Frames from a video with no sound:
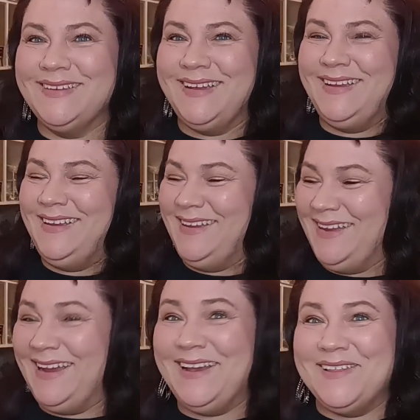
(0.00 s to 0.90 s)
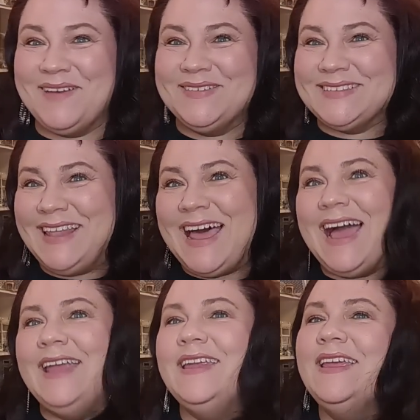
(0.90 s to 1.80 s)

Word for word: I know that was a lot.